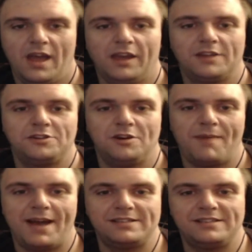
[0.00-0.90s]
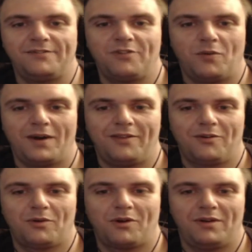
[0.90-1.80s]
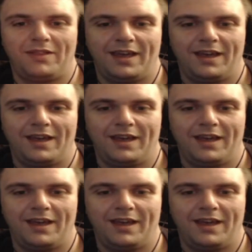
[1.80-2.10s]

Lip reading: Could you imagine if the weather ruined that?